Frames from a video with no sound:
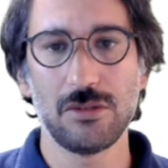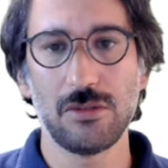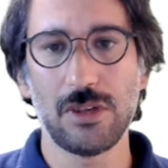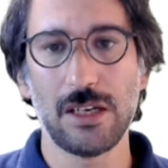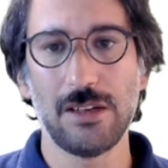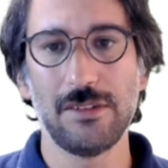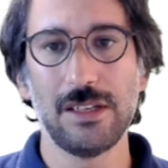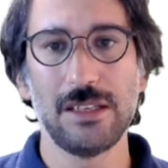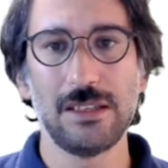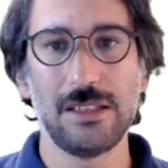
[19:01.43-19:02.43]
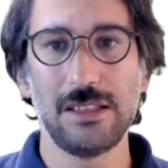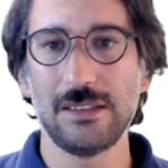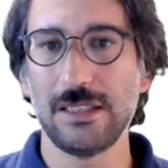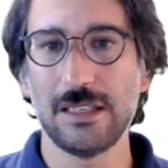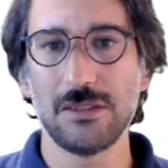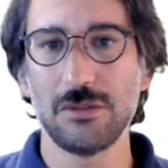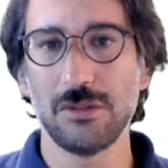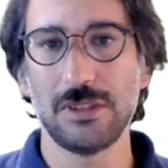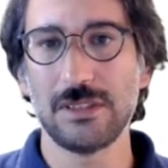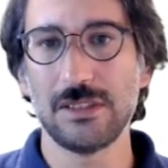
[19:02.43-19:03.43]
you have dTs. So
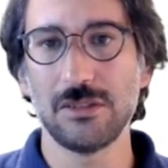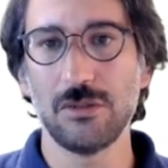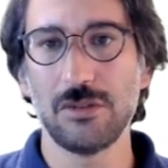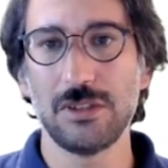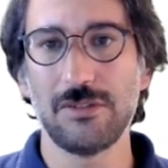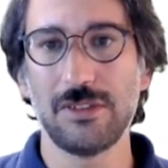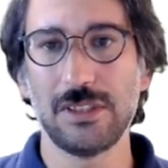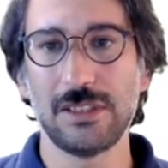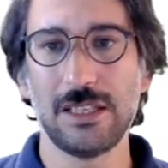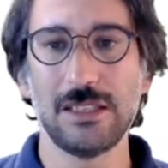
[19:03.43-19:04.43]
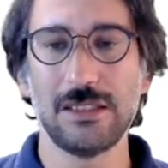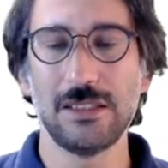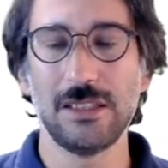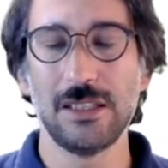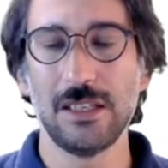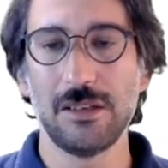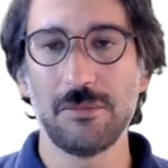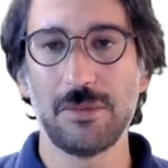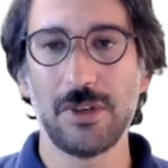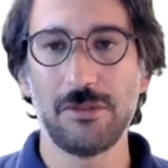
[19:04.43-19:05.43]
this is no different than the
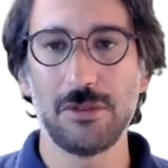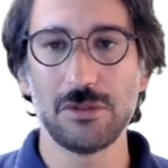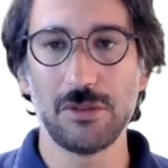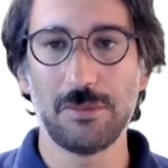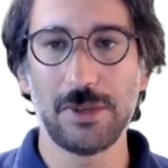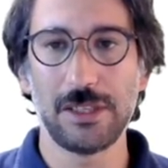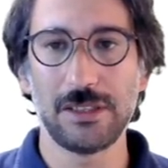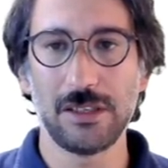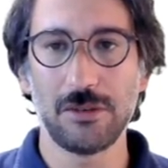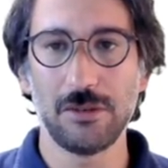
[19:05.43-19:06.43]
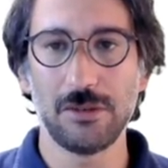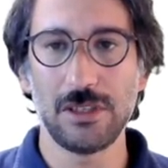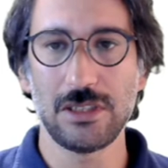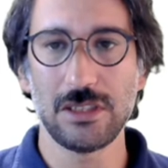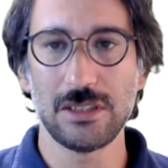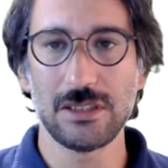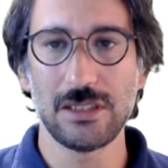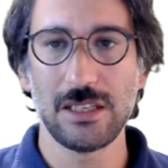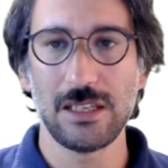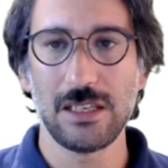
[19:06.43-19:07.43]
previous operating conditions.
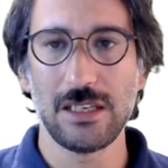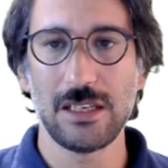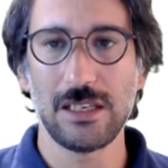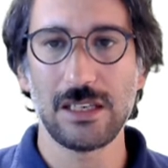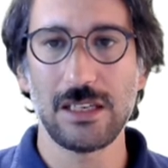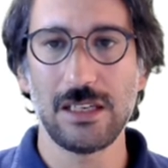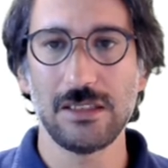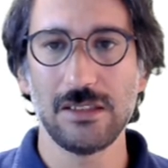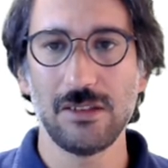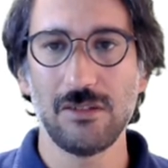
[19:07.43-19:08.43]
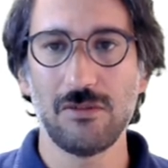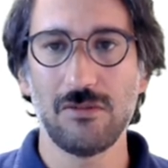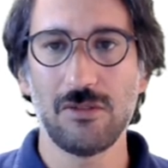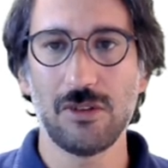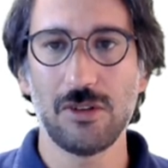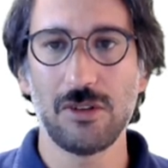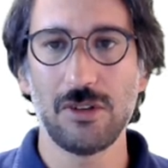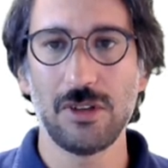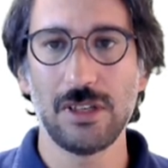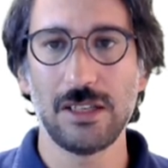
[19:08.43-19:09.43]
And again, for
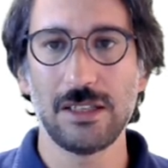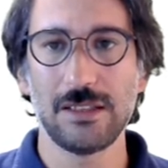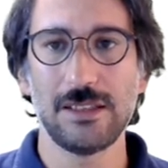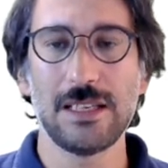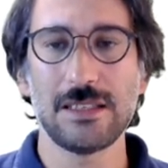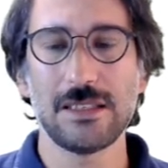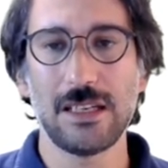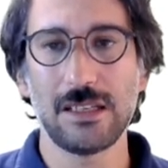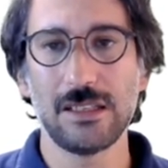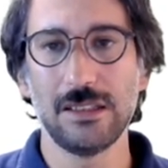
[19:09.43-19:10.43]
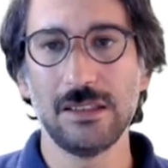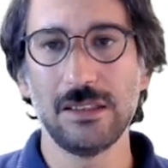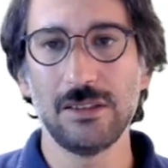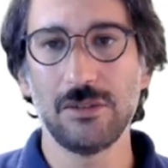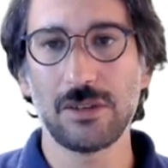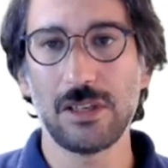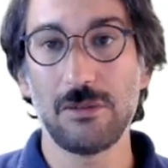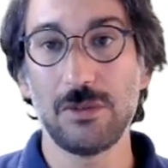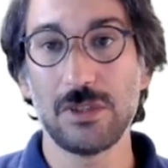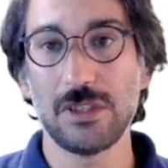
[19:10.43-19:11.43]
that cycle,
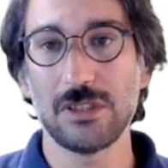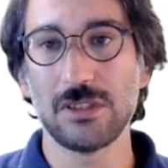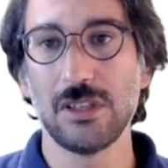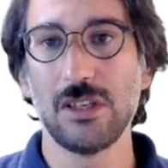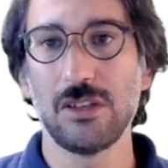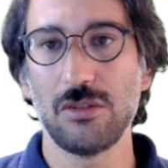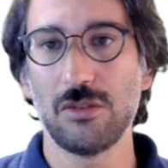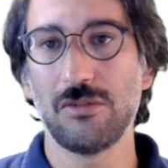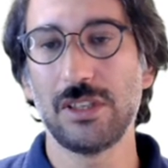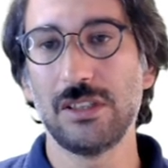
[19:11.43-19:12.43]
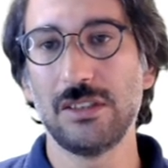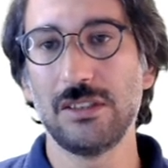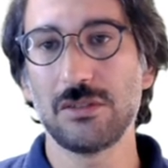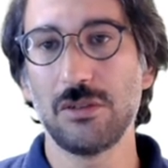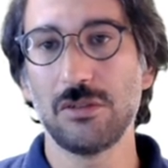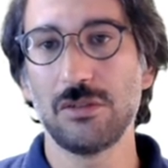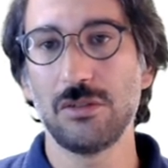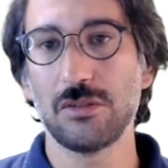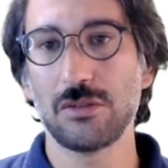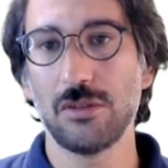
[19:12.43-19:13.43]
which is in the
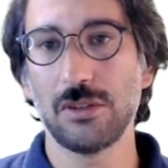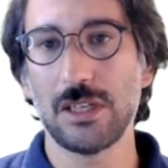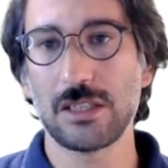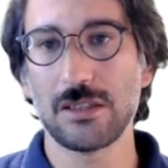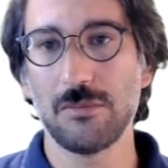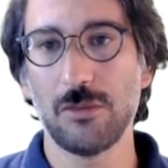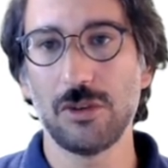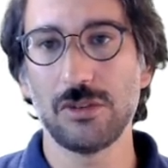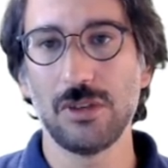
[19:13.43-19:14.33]
discontinuous conduction mode